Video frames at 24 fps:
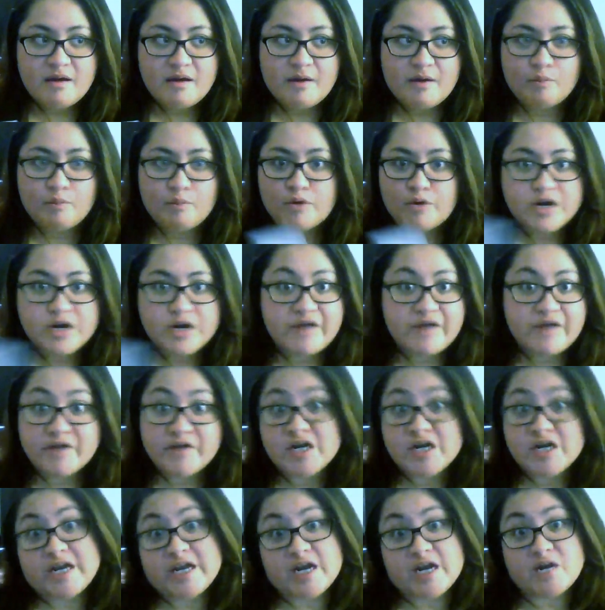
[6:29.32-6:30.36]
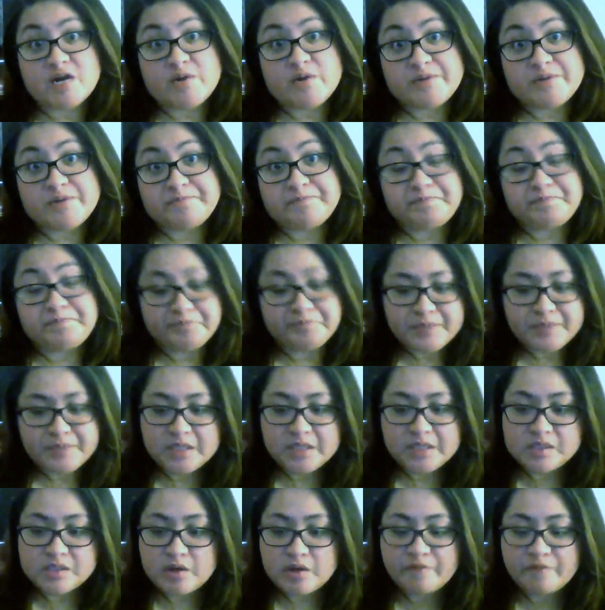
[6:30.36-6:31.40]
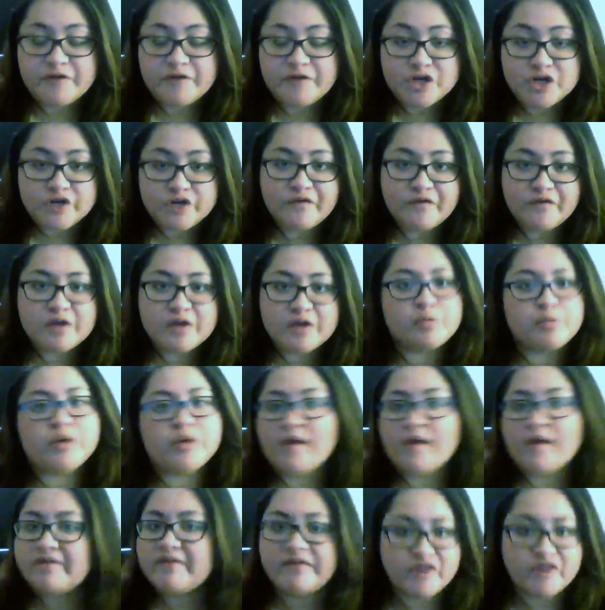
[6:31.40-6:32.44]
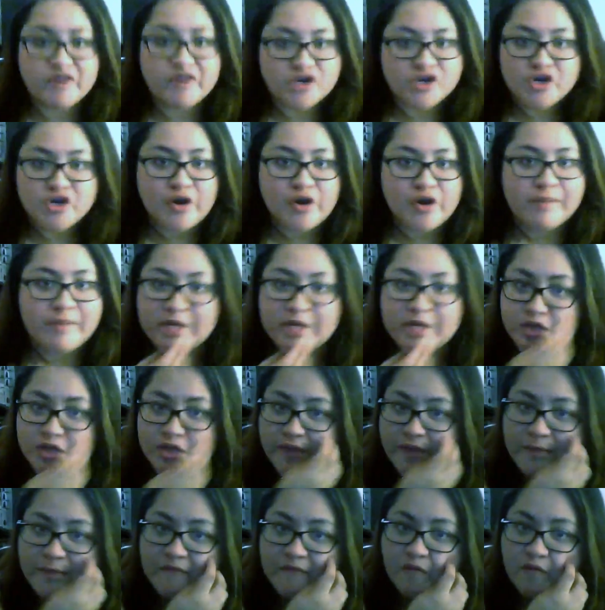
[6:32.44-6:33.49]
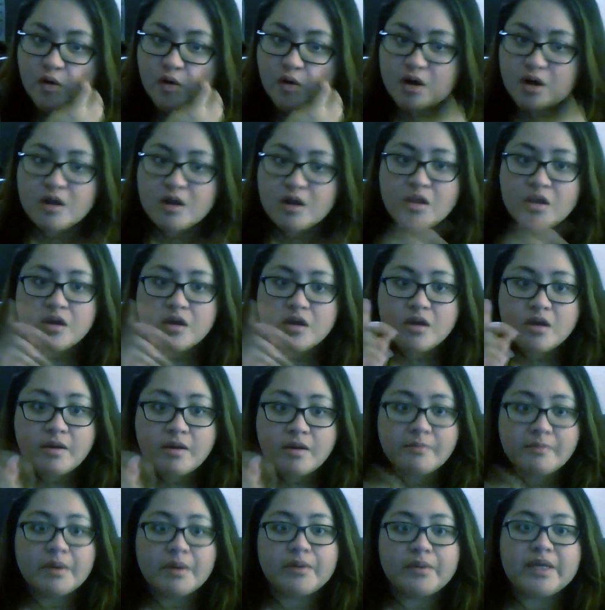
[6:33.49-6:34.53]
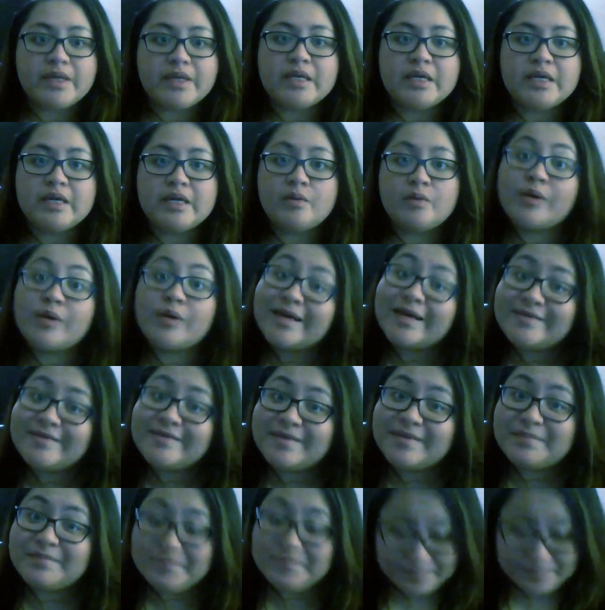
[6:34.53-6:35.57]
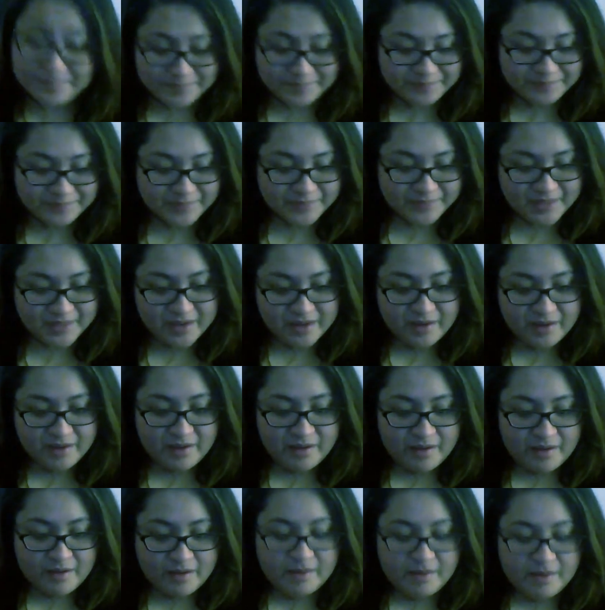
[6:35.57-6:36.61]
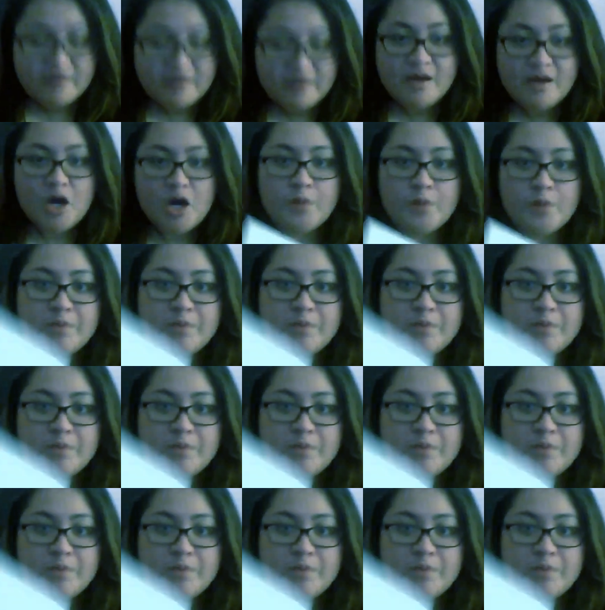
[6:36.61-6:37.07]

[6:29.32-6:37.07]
we're never going to get anywhere. So furniture fund, we don't have any furniture. I mentioned that before, but we will get some. Home